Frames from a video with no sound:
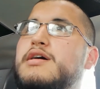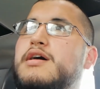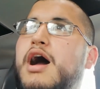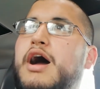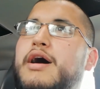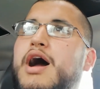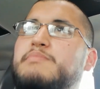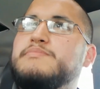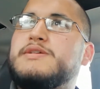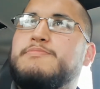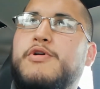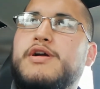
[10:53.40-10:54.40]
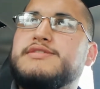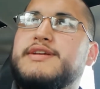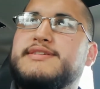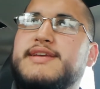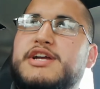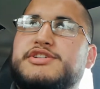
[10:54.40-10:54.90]
I'm surprised that
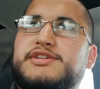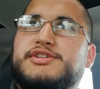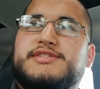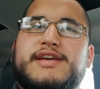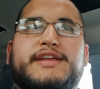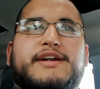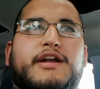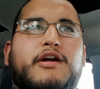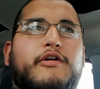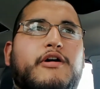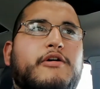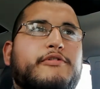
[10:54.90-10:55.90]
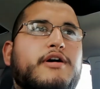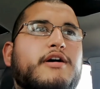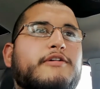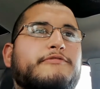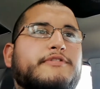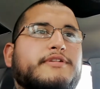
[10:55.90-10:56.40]
he's actually just taking an hour
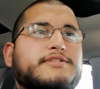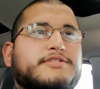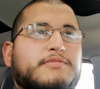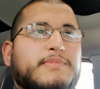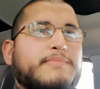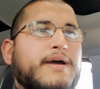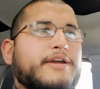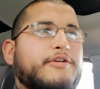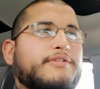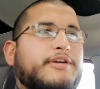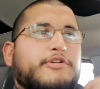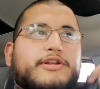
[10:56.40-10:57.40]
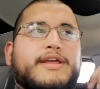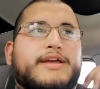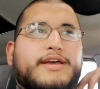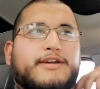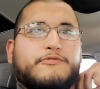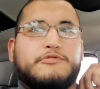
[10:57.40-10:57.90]
off and he's gonna be back here later in the day.
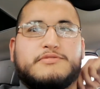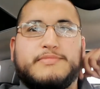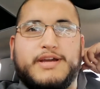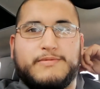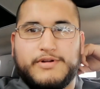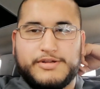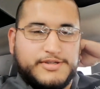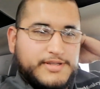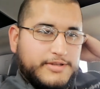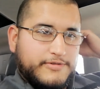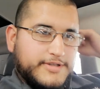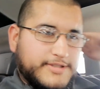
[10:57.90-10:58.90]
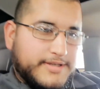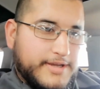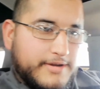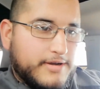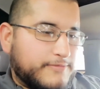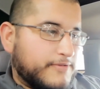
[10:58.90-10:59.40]
Like if it was me, I'd probably just take the rest of the day
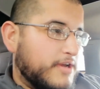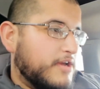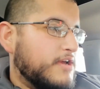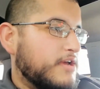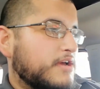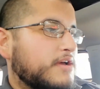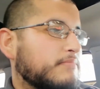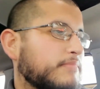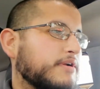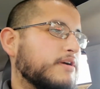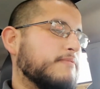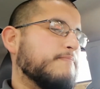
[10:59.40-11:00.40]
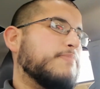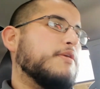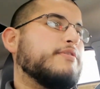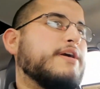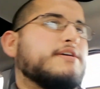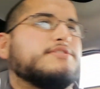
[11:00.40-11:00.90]
off. But
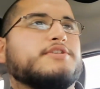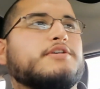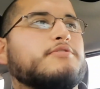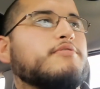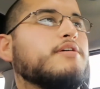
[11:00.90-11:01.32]
okay, so